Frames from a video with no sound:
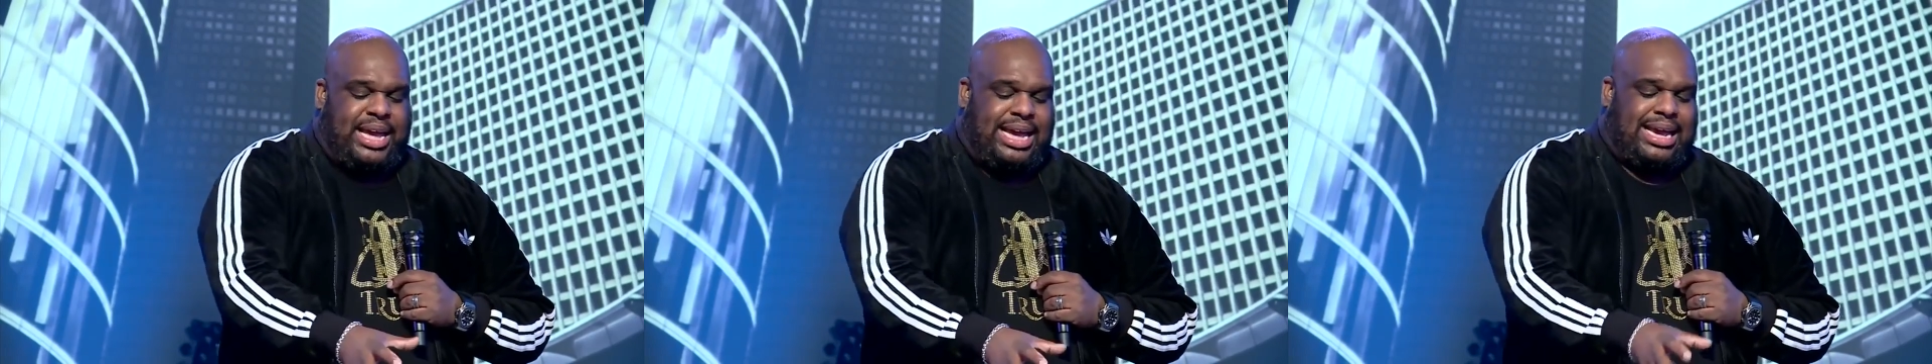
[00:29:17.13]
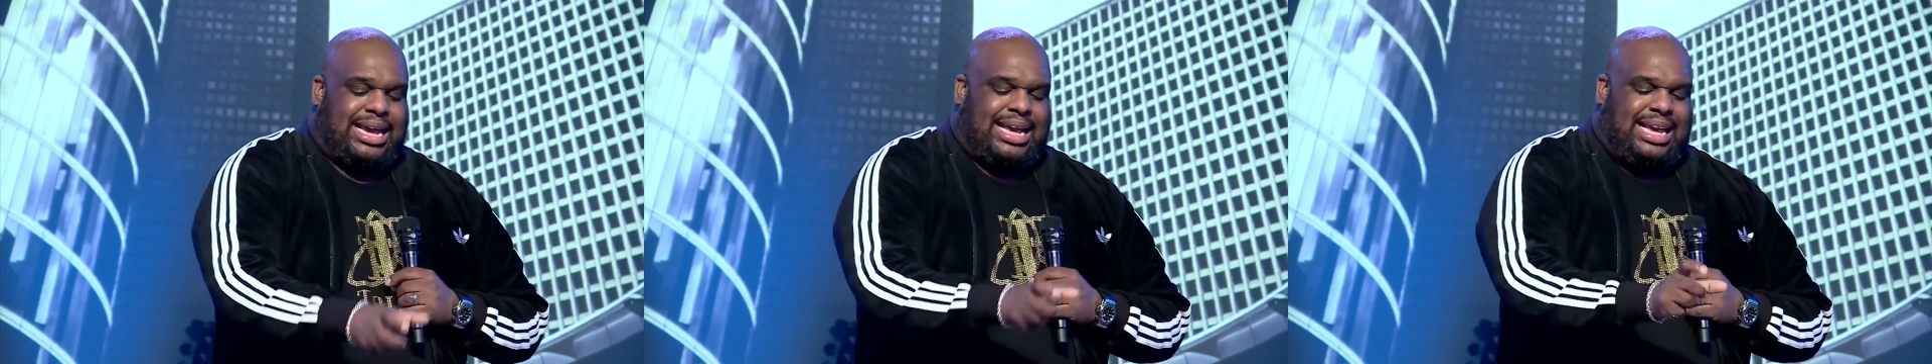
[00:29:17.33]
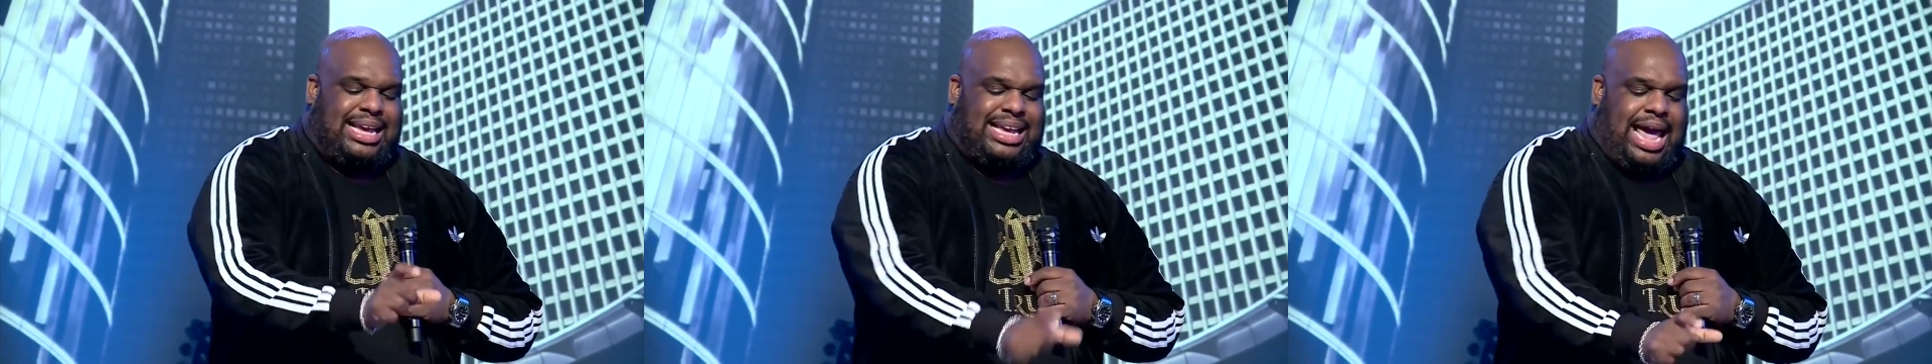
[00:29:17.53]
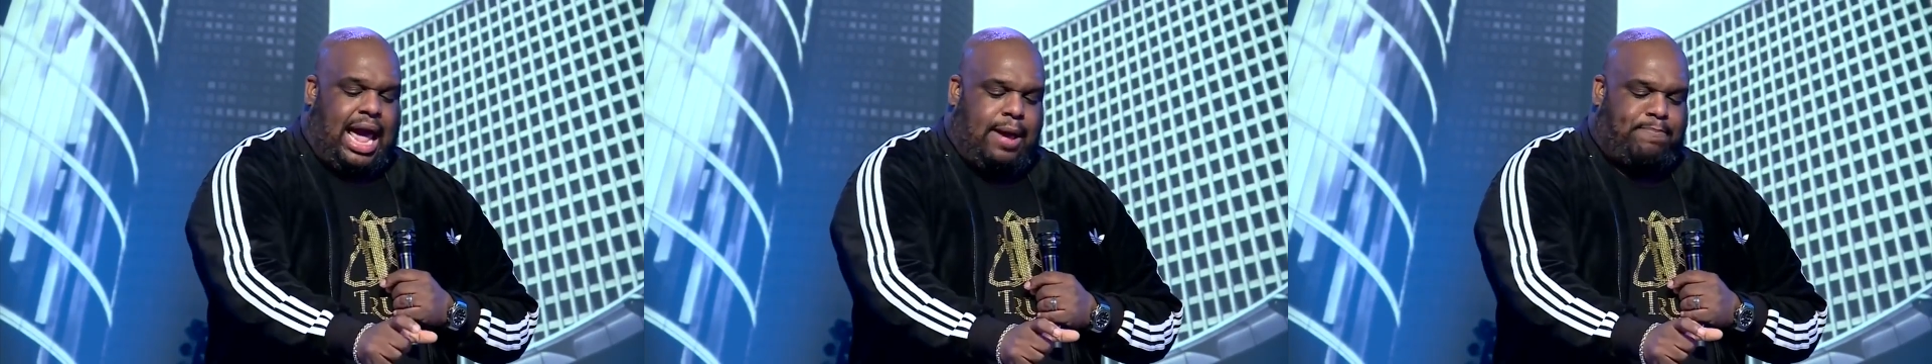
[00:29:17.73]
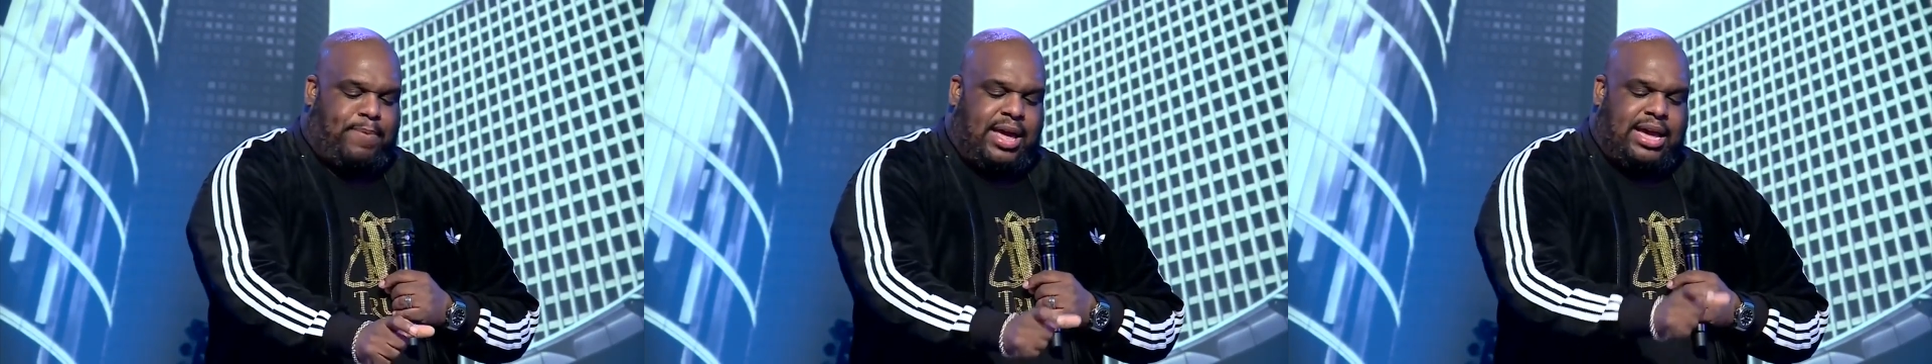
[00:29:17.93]
big,
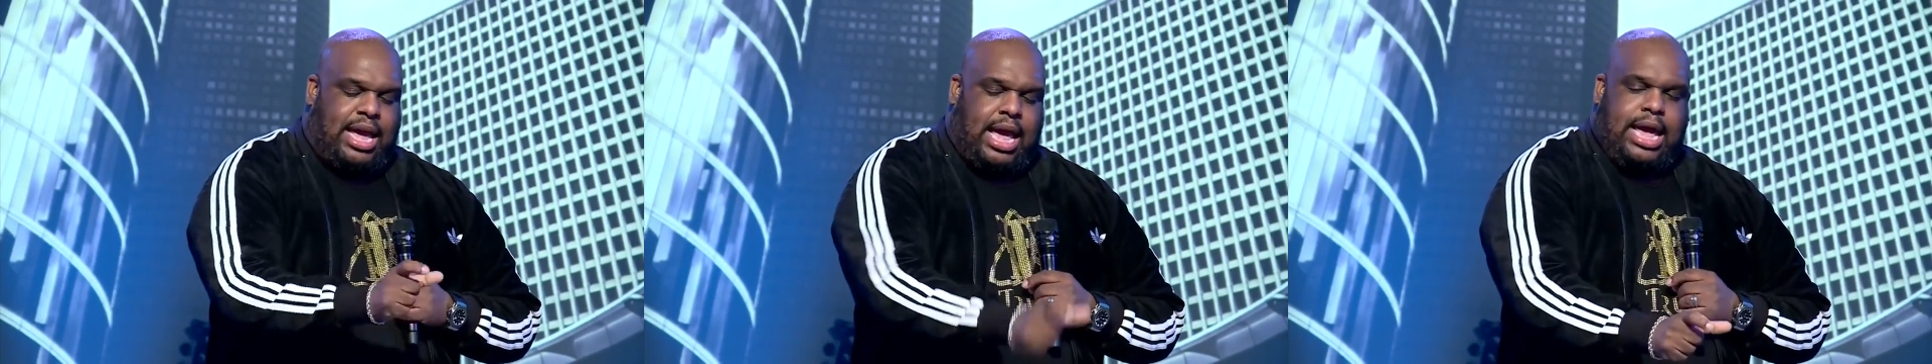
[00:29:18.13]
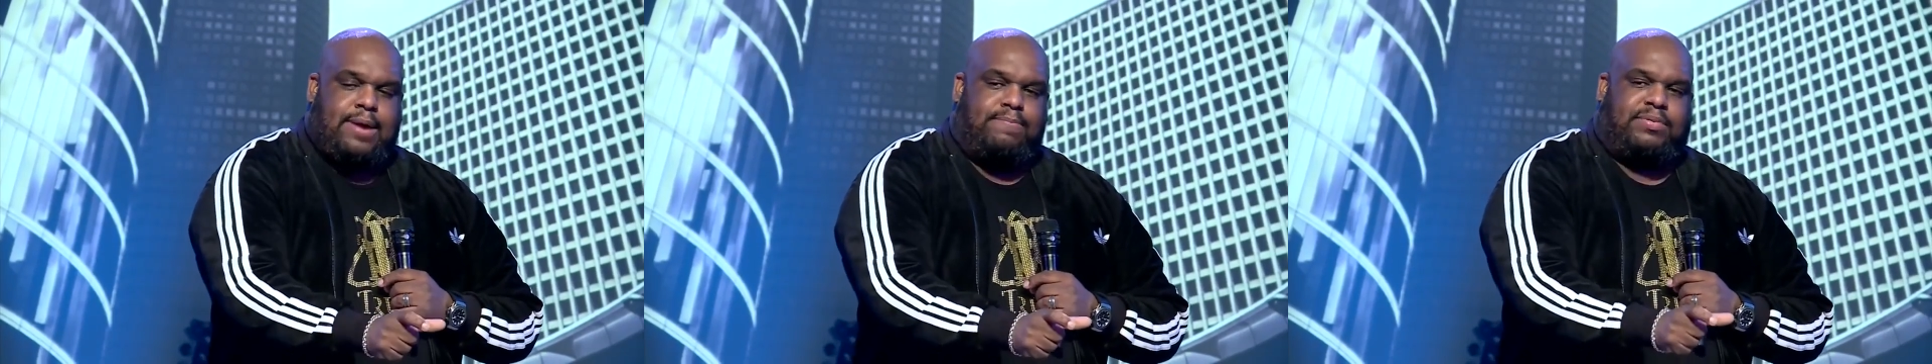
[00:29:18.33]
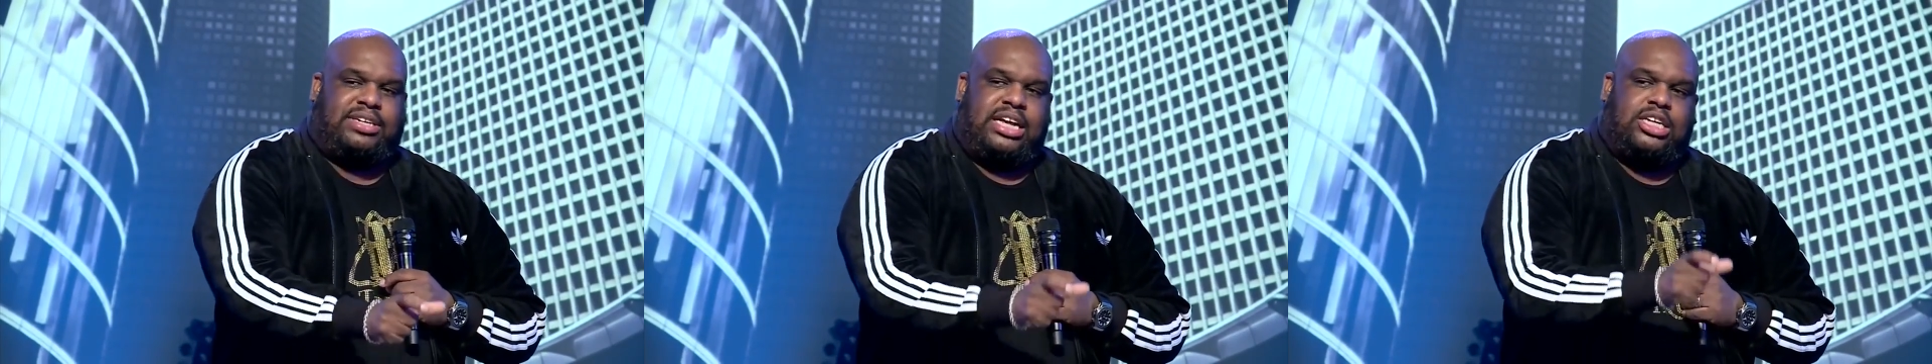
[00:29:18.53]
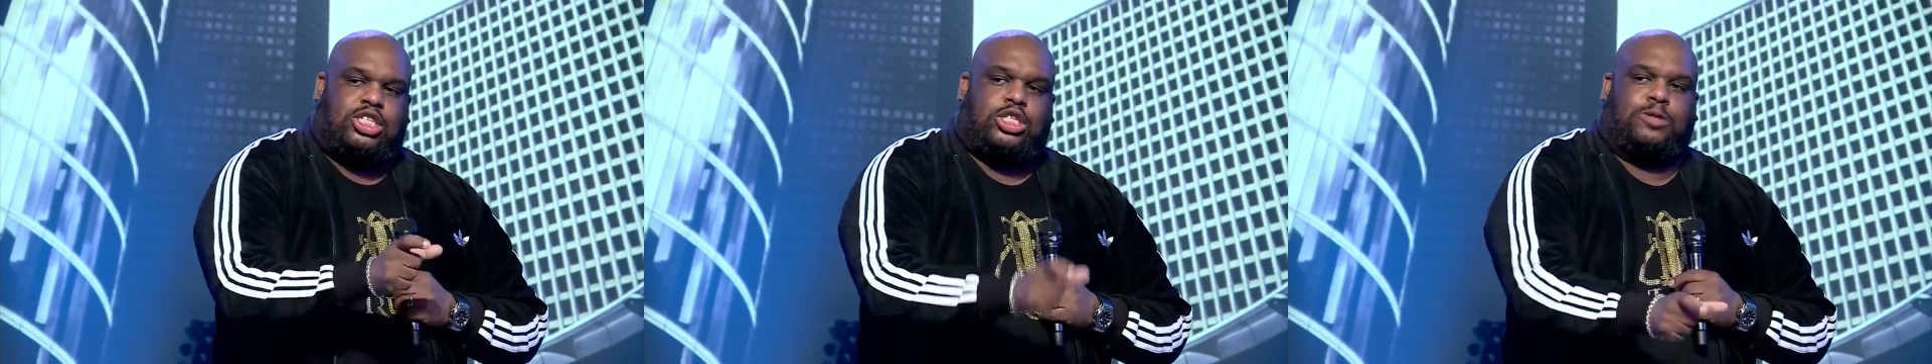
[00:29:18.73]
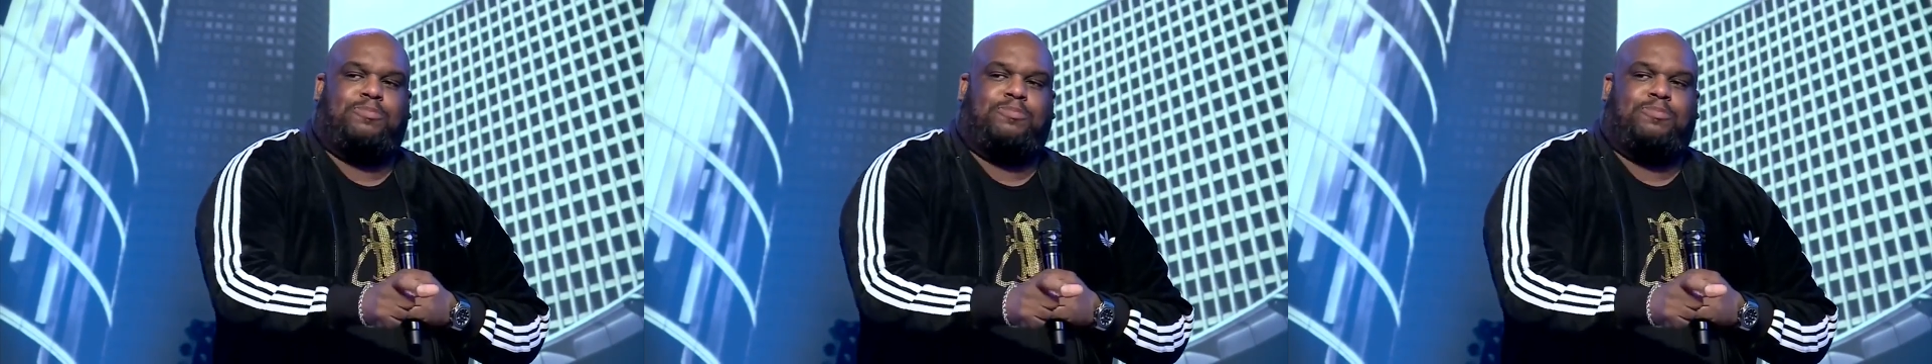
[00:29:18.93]
gaping, empty